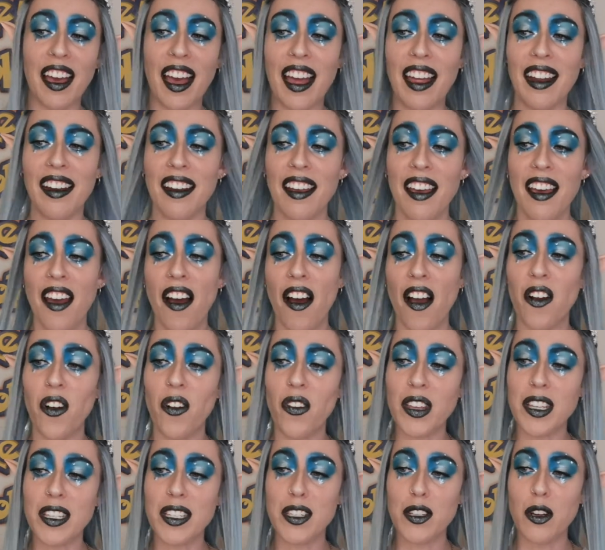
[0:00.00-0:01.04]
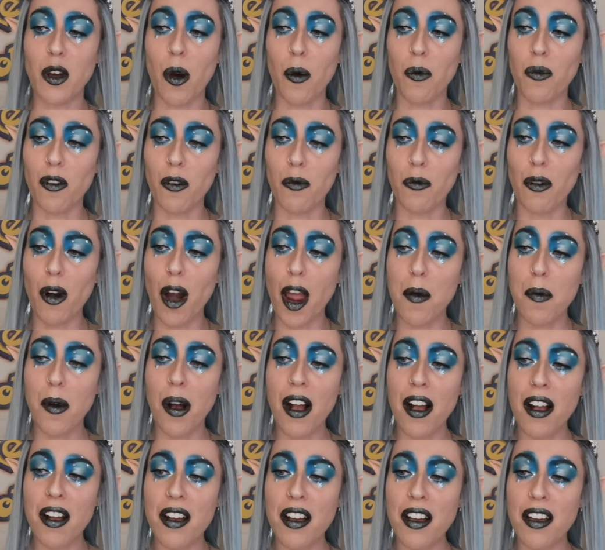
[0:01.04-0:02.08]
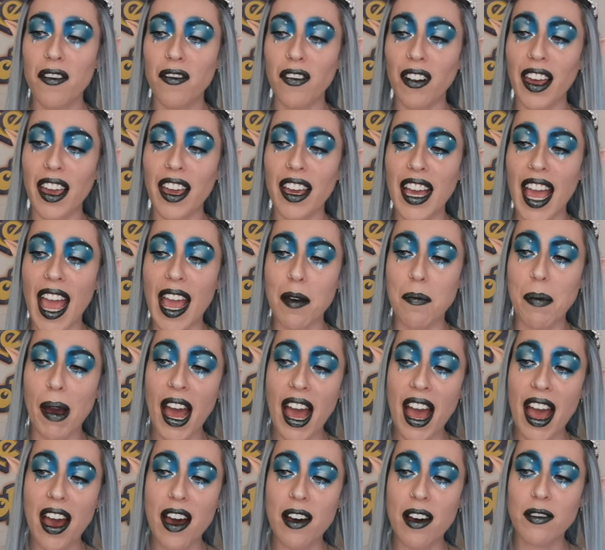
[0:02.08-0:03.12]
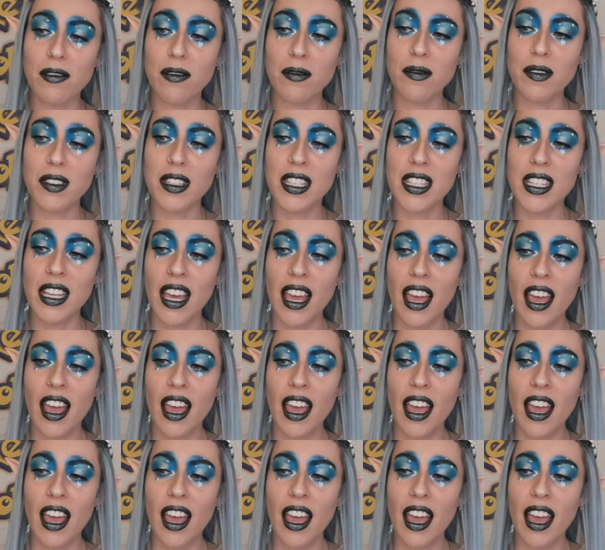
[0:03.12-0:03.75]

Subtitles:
And I got this top from Primark for like £8.